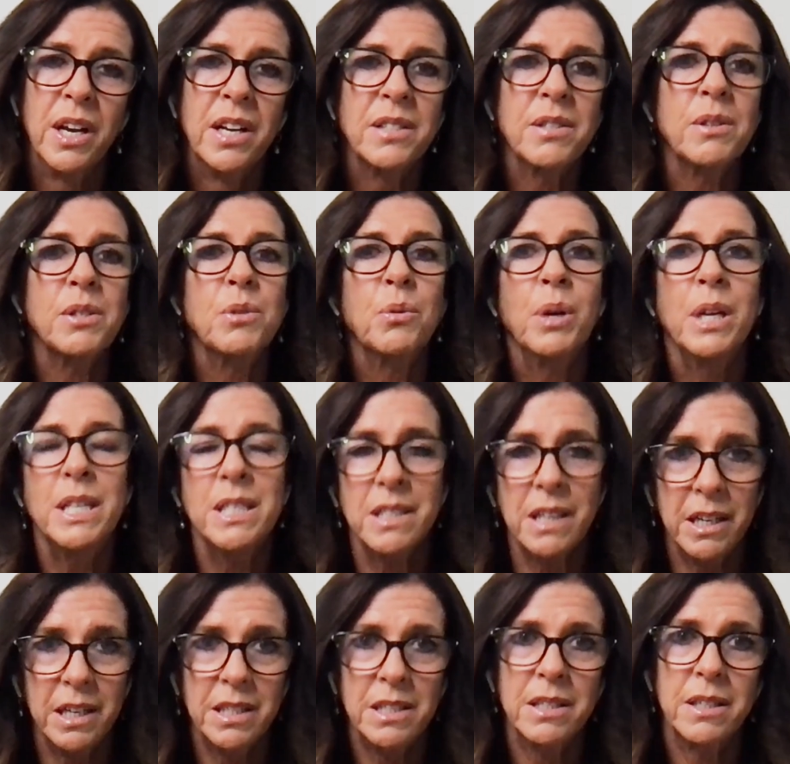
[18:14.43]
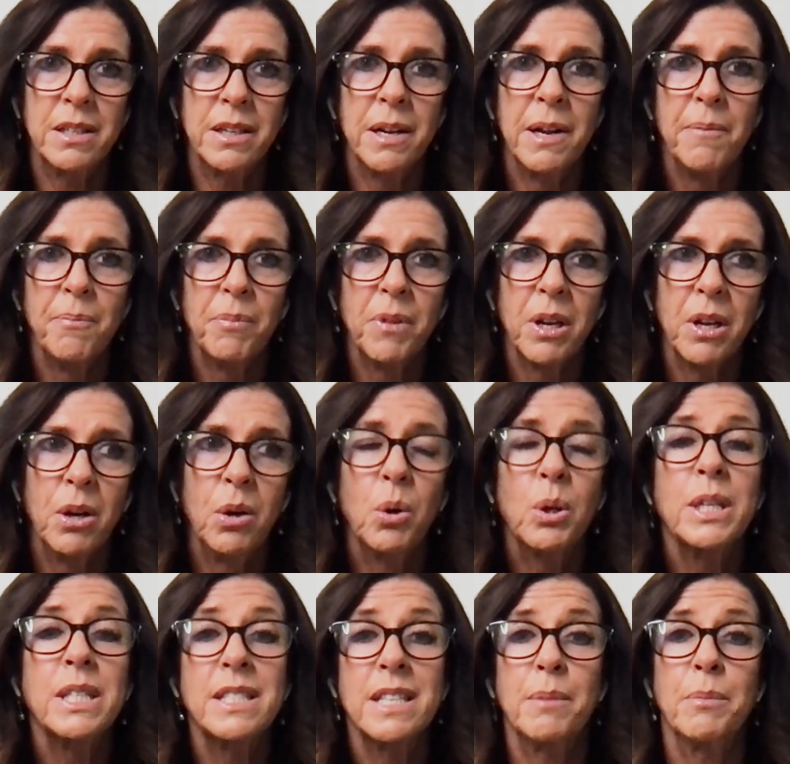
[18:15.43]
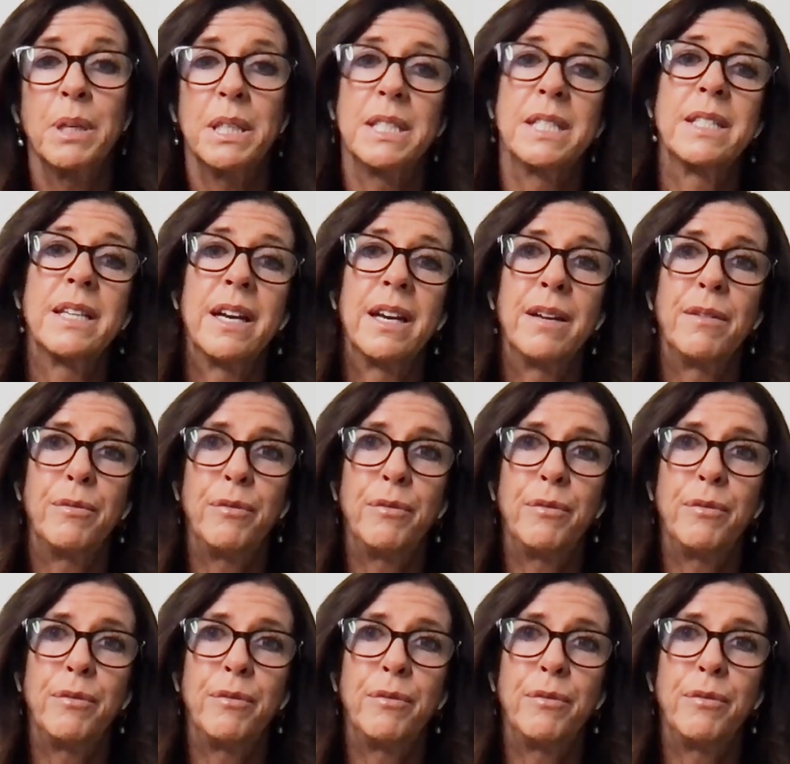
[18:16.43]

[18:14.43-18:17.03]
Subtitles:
So it's really starting to look at someone's day,